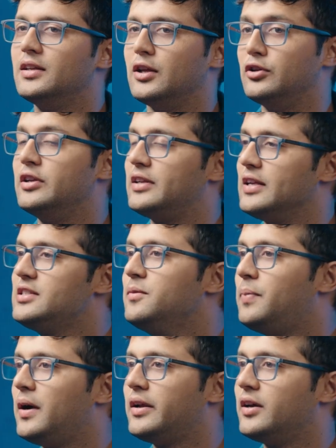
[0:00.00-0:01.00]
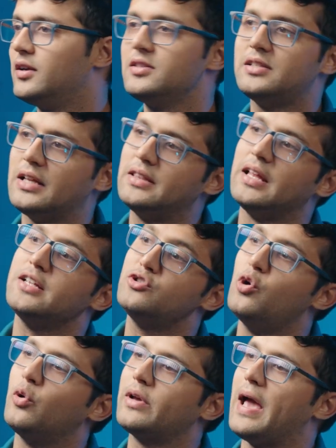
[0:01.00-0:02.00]
Now the interesting part here is that there's
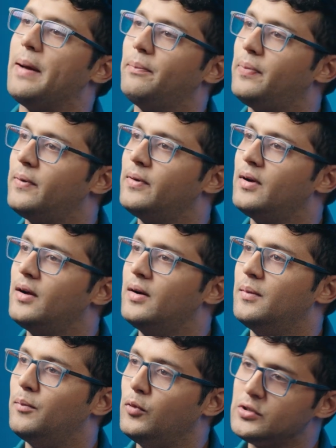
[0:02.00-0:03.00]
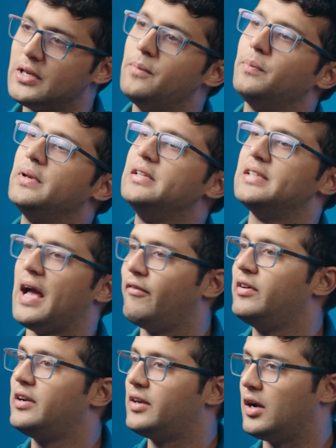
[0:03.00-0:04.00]
no cap. Most companies
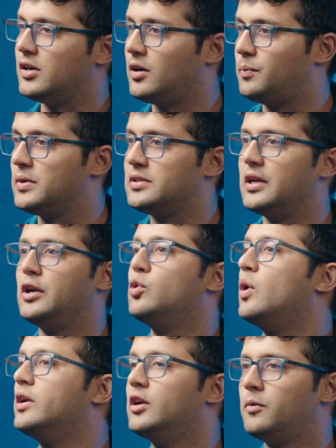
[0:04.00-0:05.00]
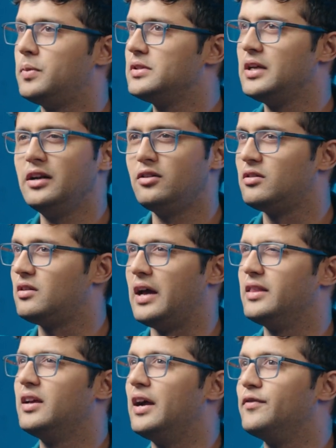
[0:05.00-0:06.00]
have it at 100%, 200%, or
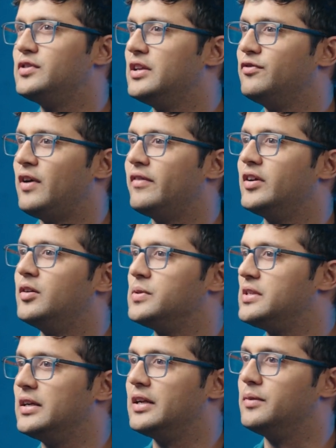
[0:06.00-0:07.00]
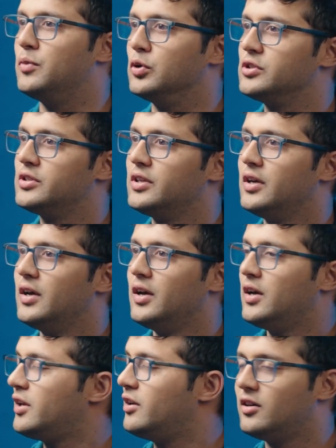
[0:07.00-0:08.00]
I think I've seen 500% at most.
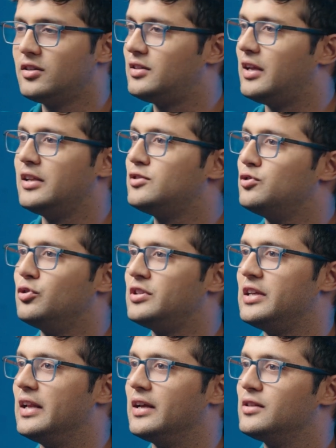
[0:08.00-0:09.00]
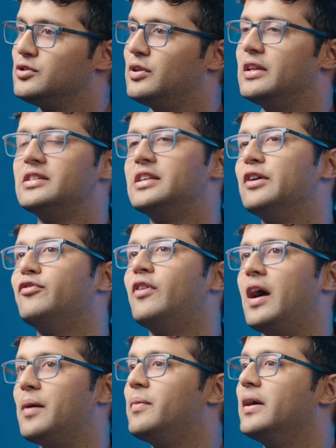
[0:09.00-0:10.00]
Here, there is no ceiling. So let's say if
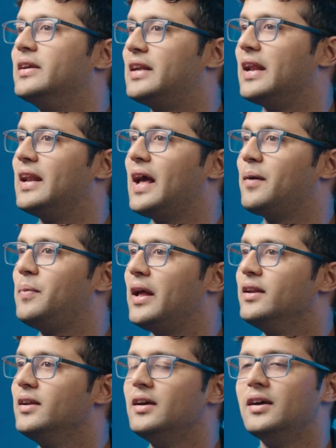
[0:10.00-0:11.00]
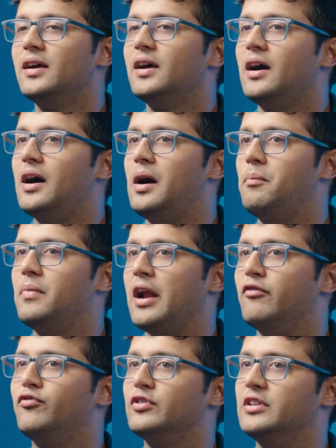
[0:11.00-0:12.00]
I buy a 10 lakh plan,
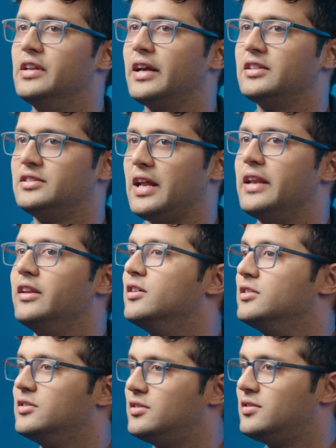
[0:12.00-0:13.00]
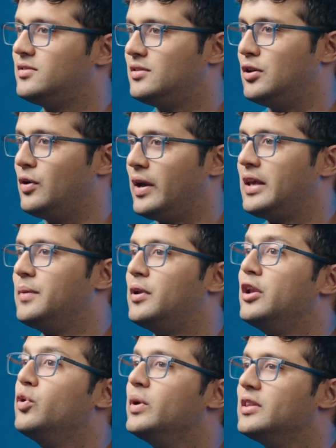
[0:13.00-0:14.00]
and for the next 10 years, I keep
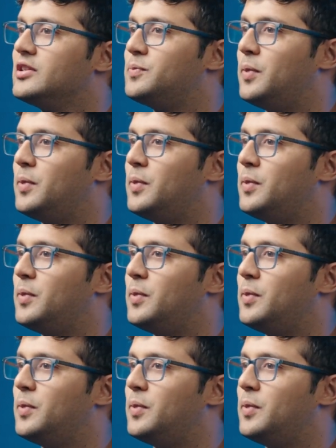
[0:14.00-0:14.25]
renewing this